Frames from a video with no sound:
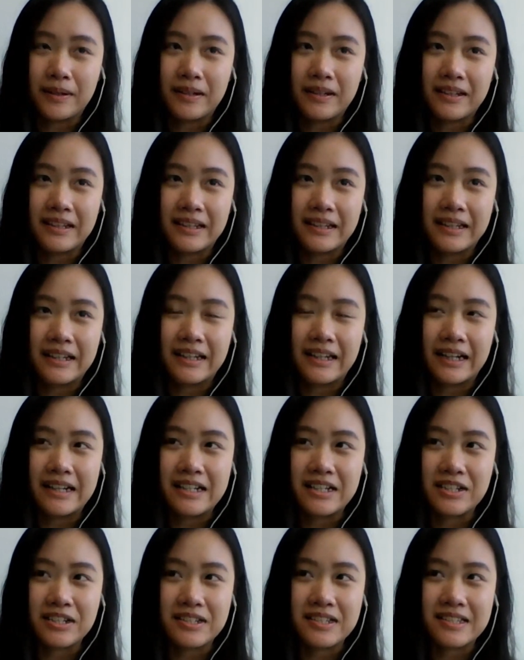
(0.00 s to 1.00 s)
But then
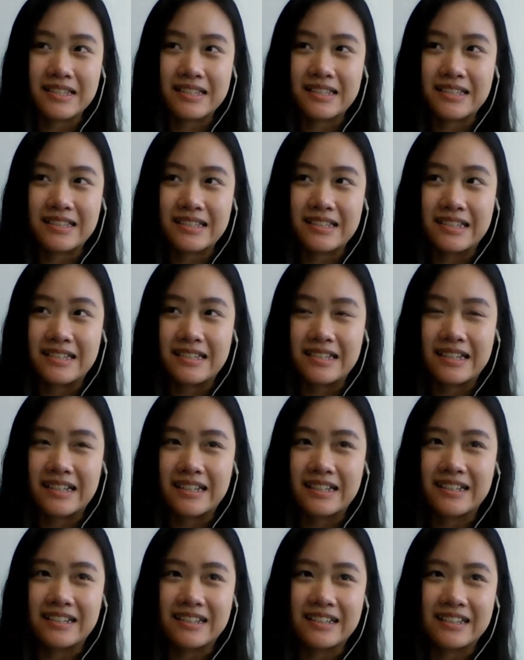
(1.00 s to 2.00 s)
I just
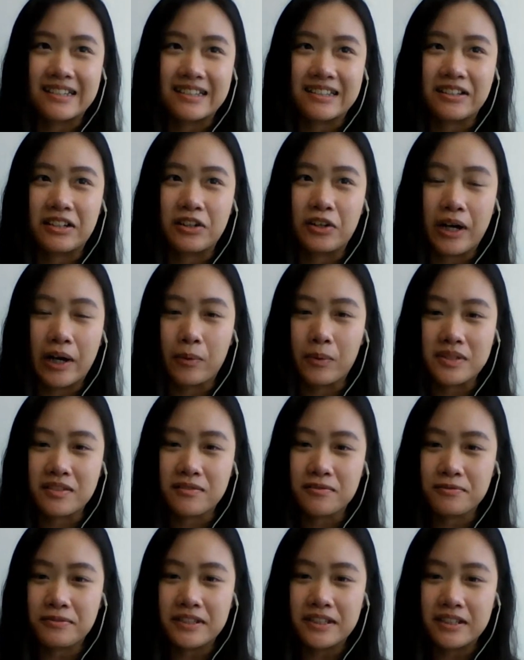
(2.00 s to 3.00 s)
decided that, I
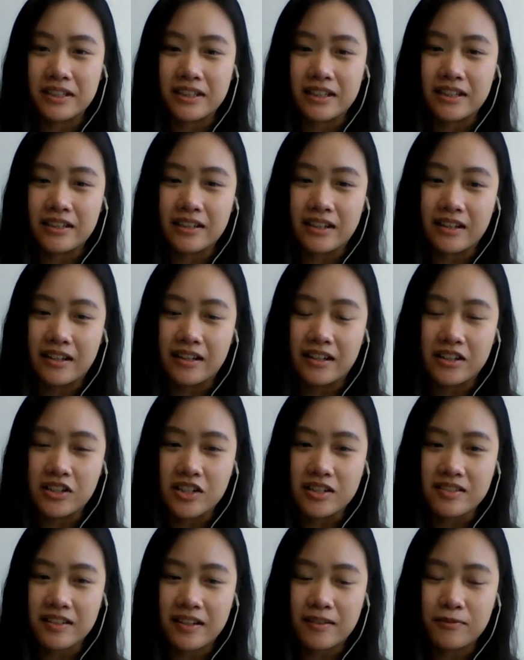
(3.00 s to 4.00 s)
wasn't feeling it, and then I
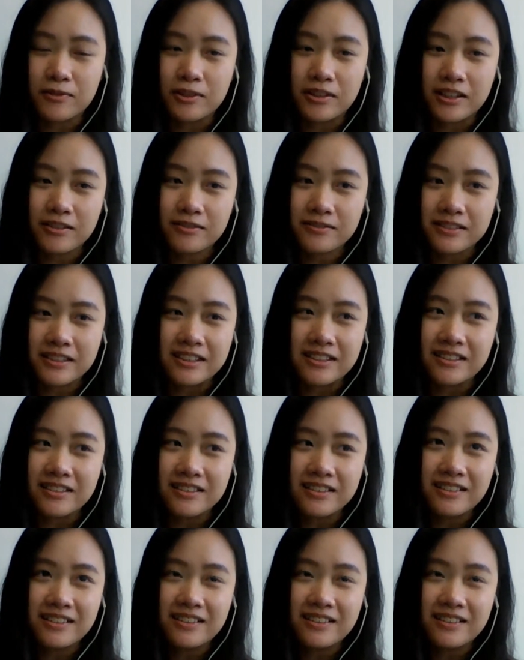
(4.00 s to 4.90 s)
just came to NAFA.